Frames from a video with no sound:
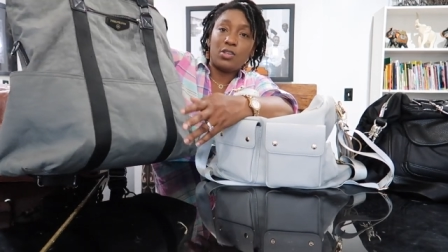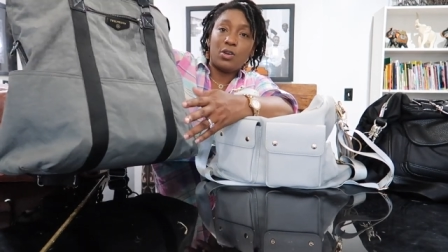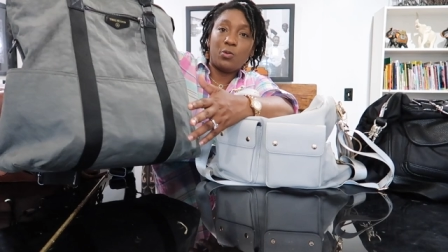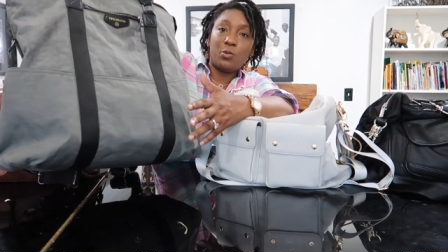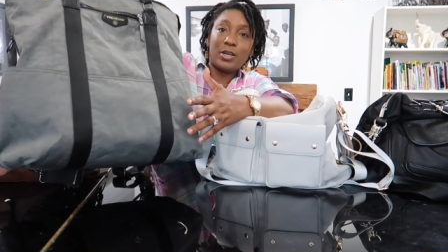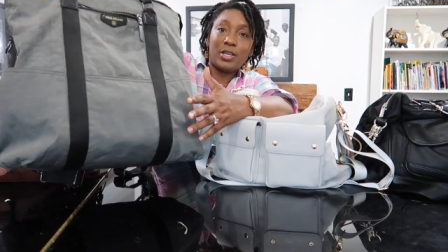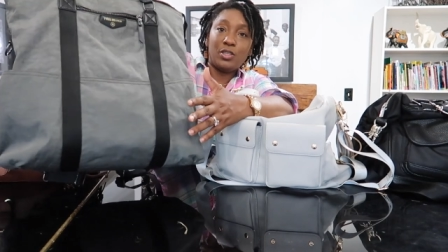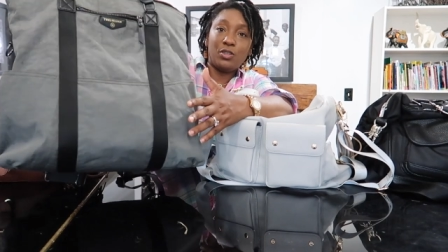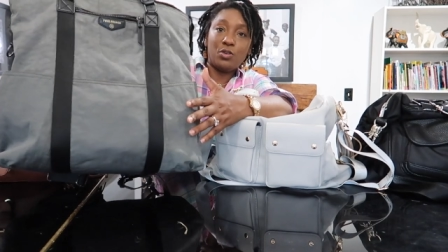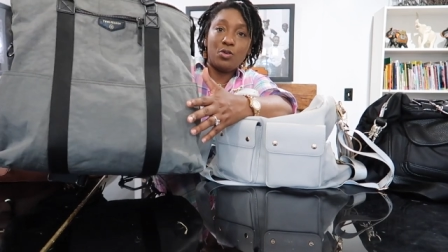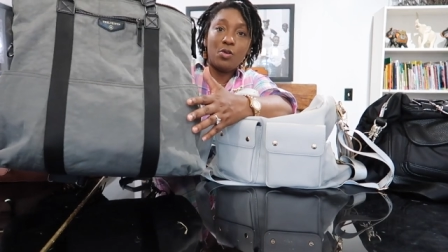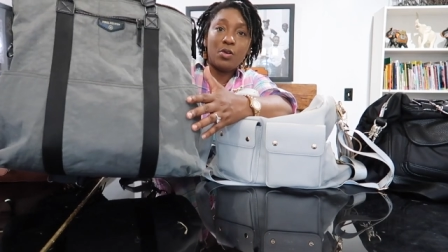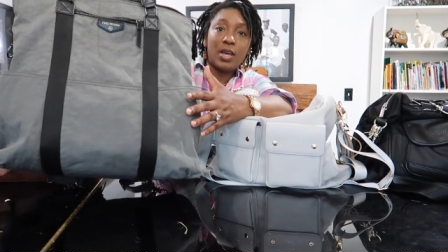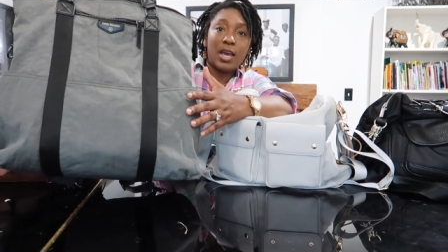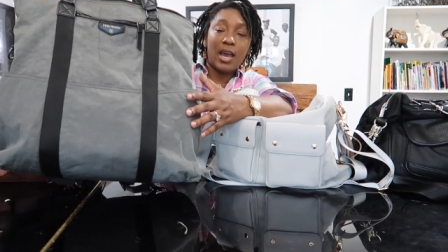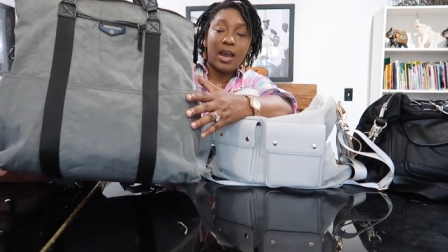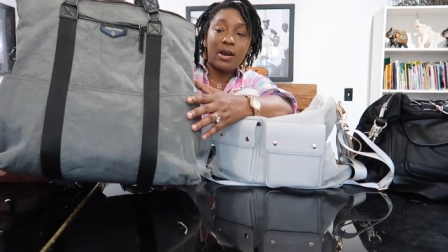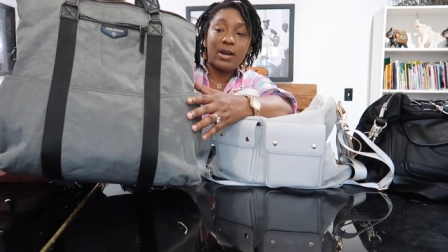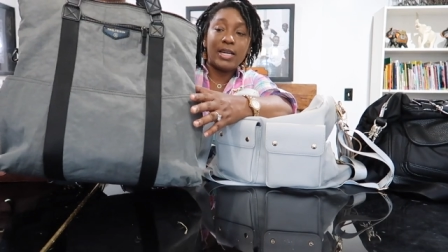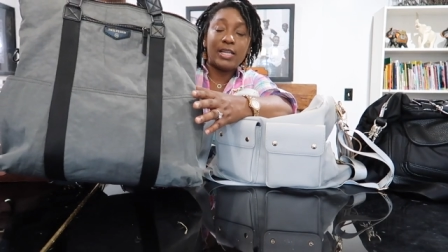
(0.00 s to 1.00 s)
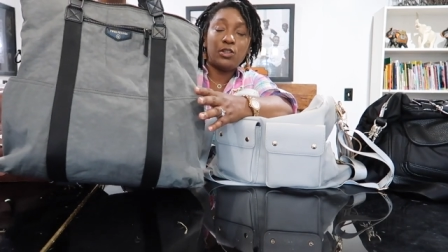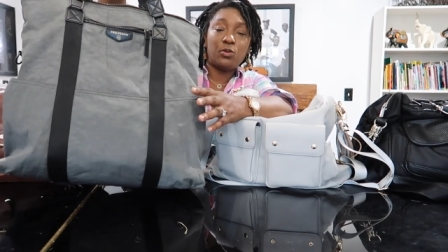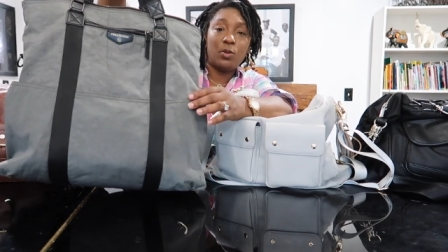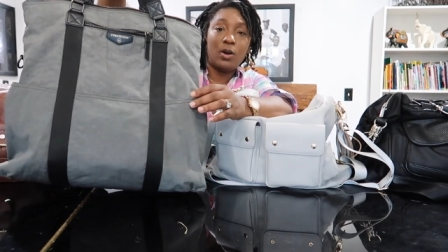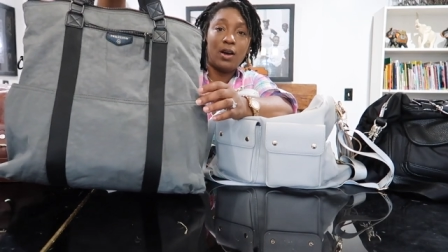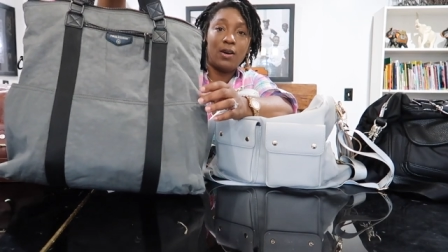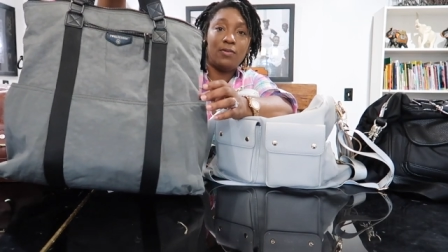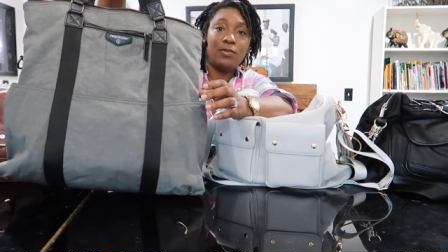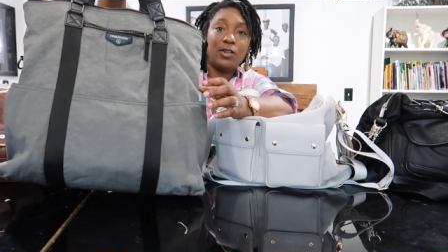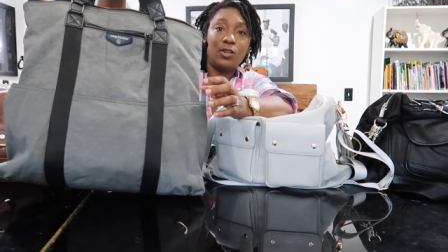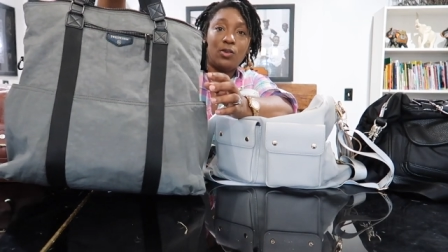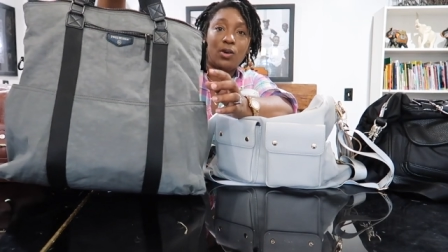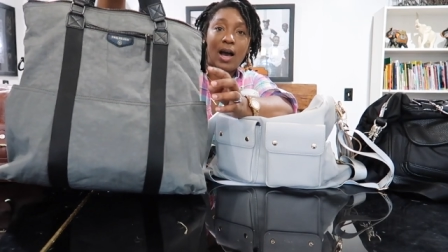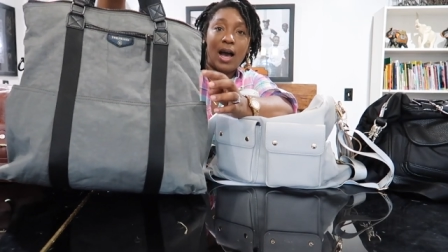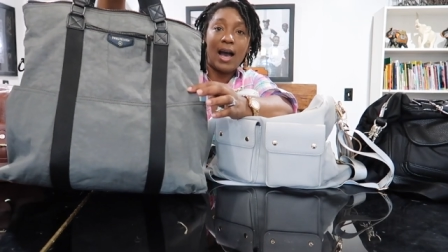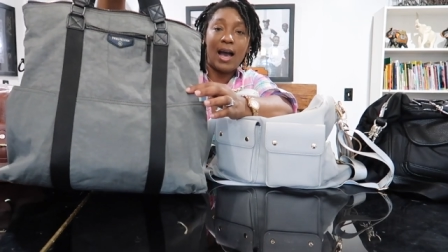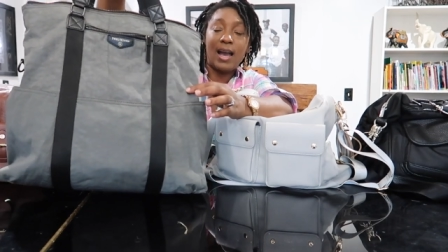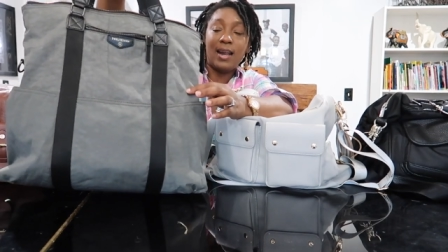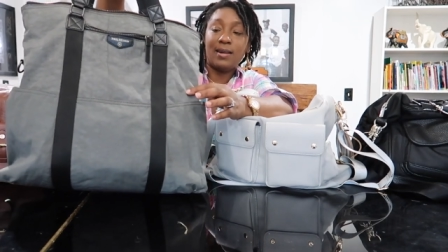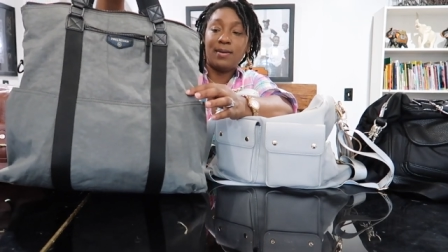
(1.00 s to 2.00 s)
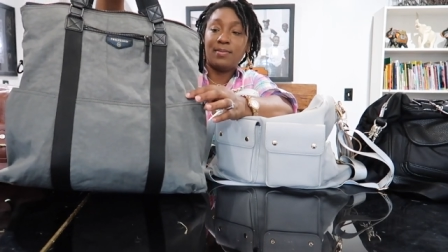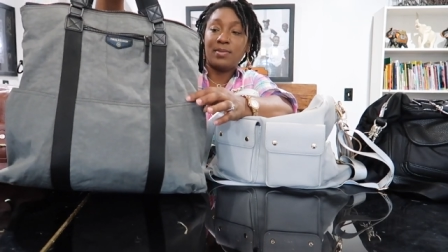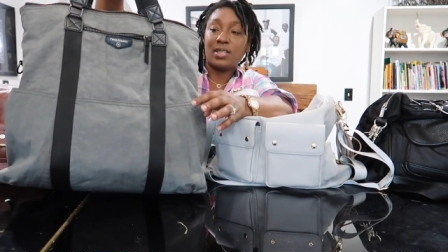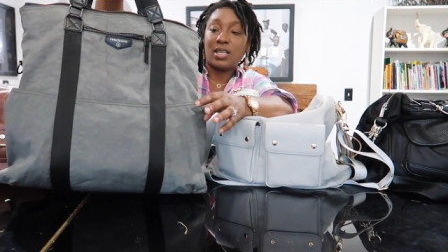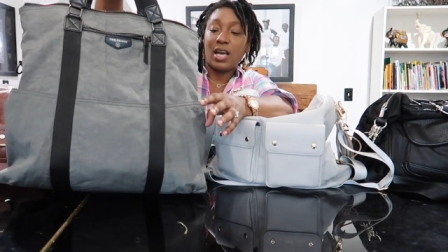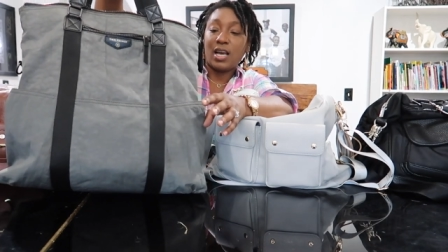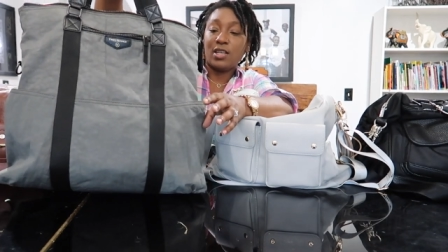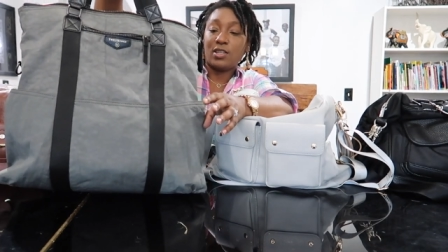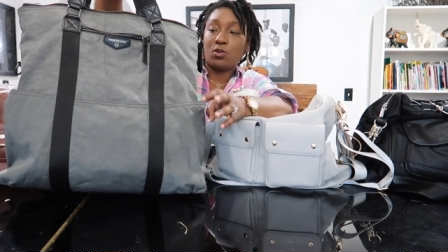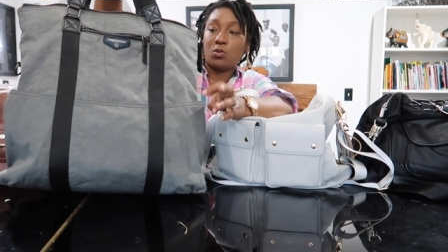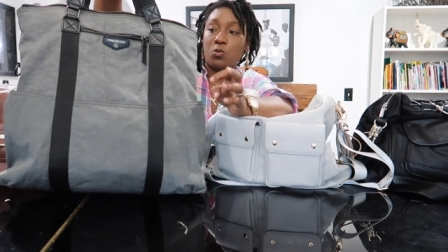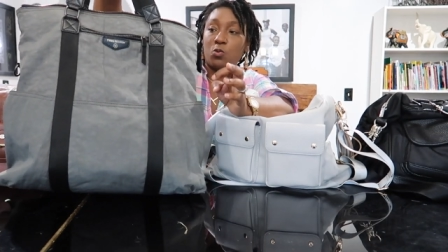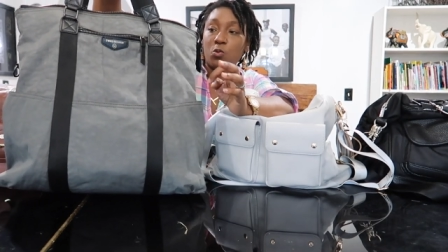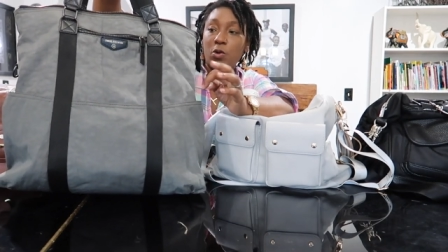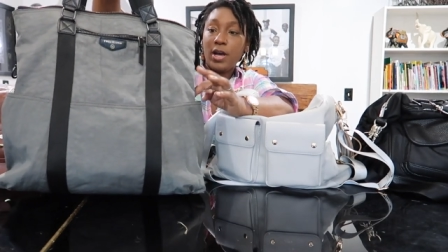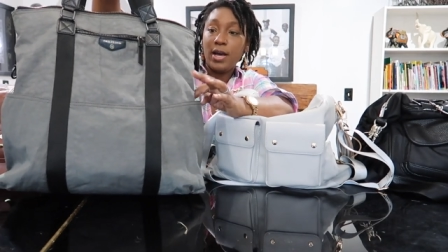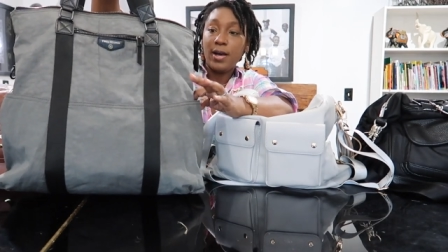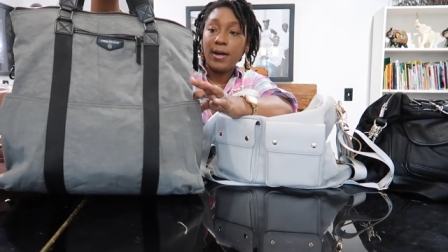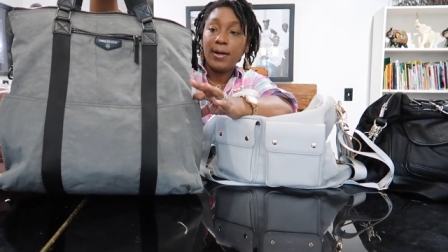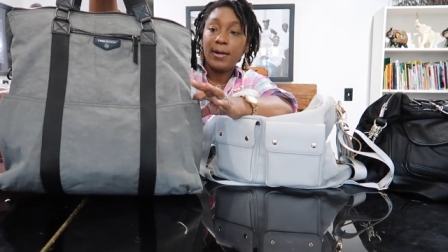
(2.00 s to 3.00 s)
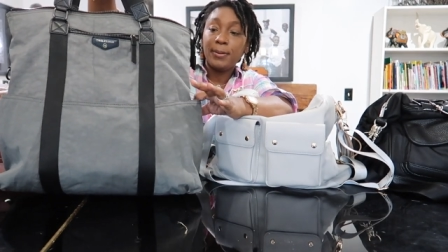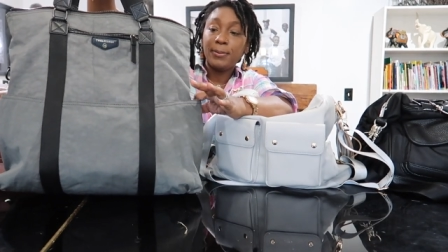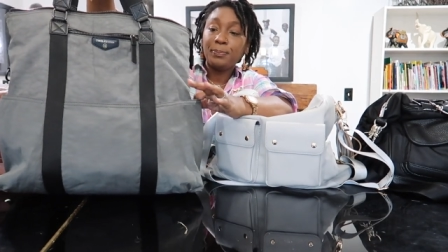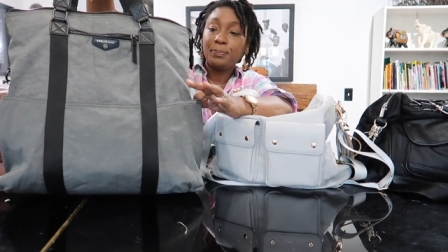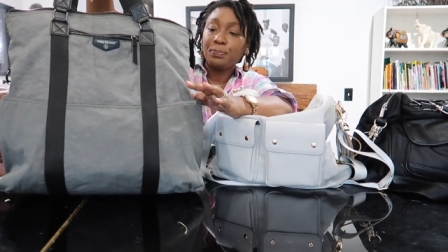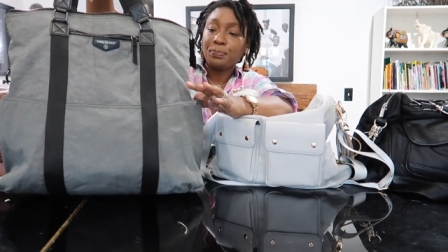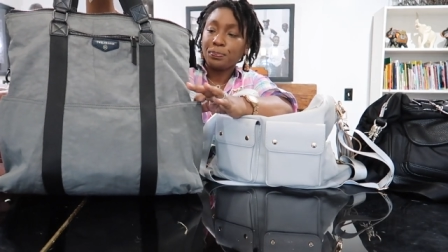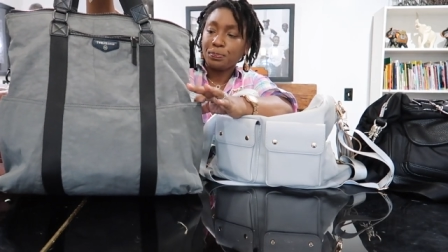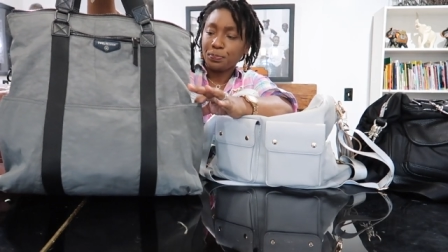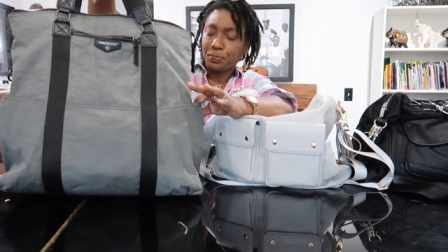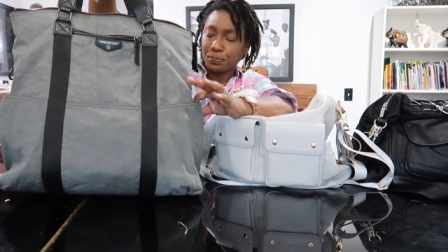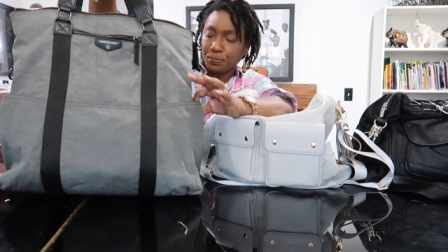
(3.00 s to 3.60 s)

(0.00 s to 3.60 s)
so we do carry 12 little items as well.